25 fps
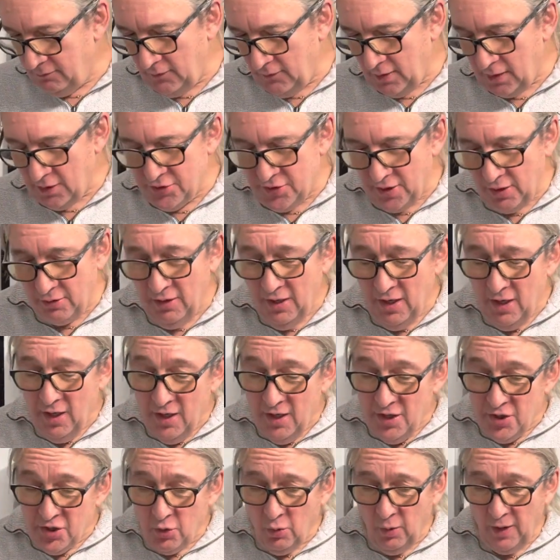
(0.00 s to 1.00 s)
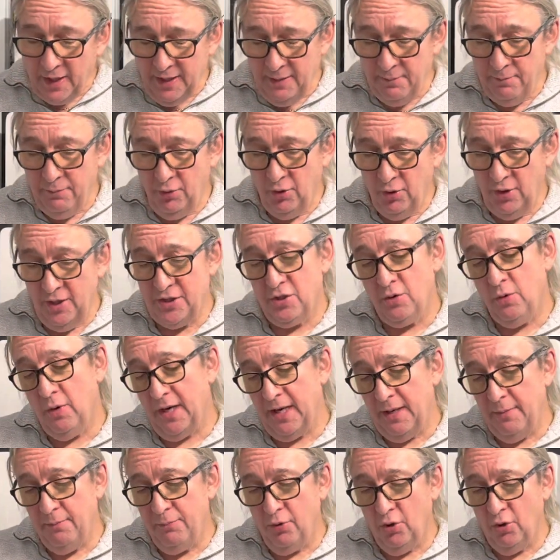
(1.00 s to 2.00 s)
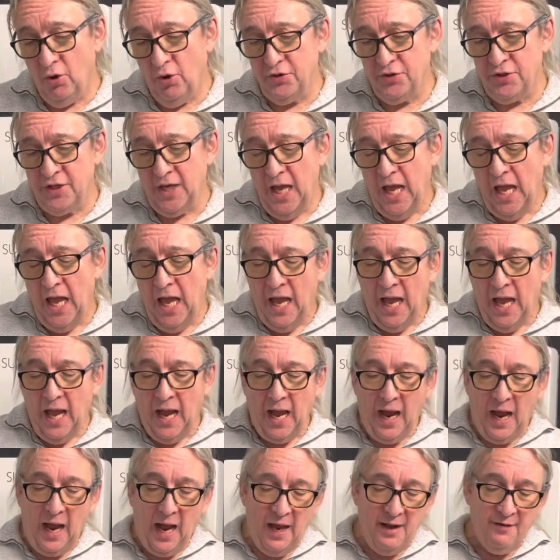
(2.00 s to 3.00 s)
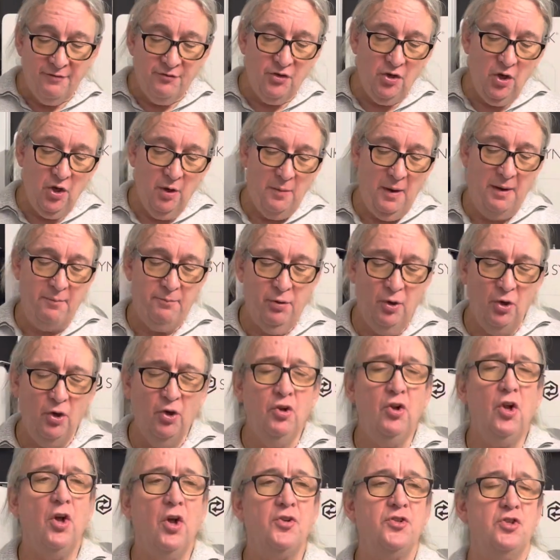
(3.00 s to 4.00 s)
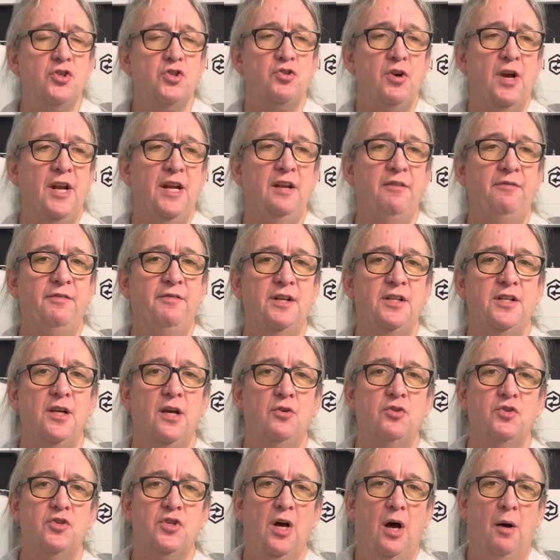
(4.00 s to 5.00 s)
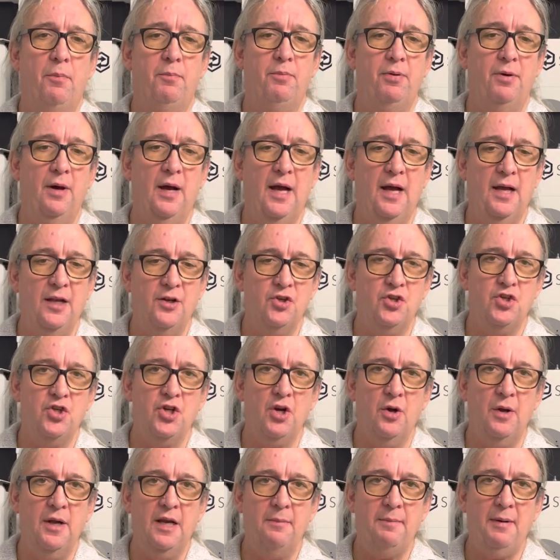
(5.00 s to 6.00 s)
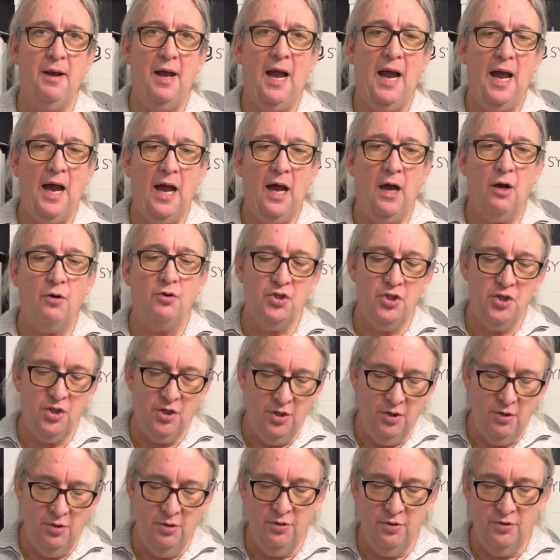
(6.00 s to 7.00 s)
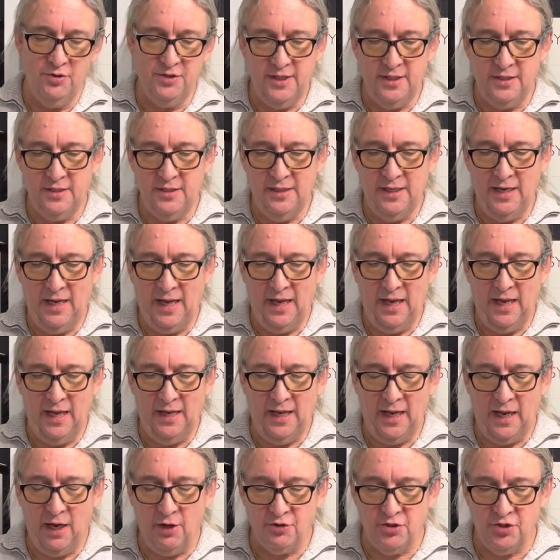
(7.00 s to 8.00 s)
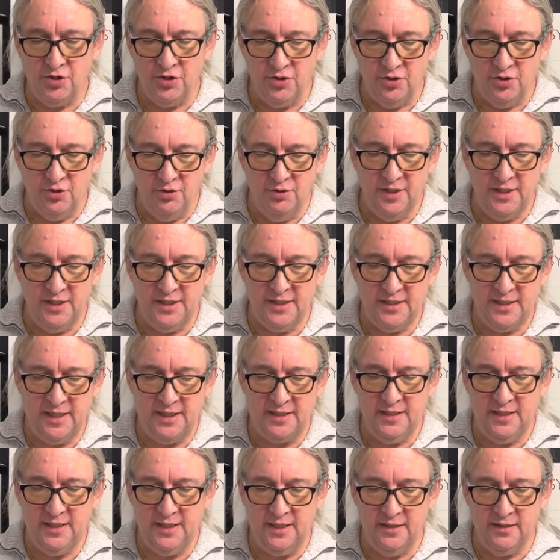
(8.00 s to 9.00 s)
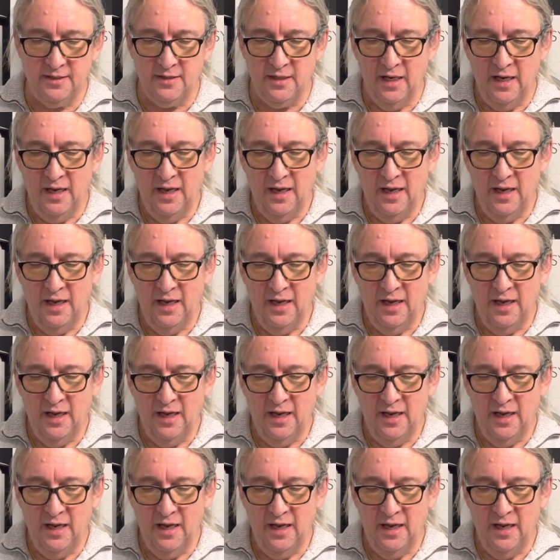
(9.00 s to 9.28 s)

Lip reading: So it's quite important. I put lots of training videos up and showing about how to use it and how to do these settings,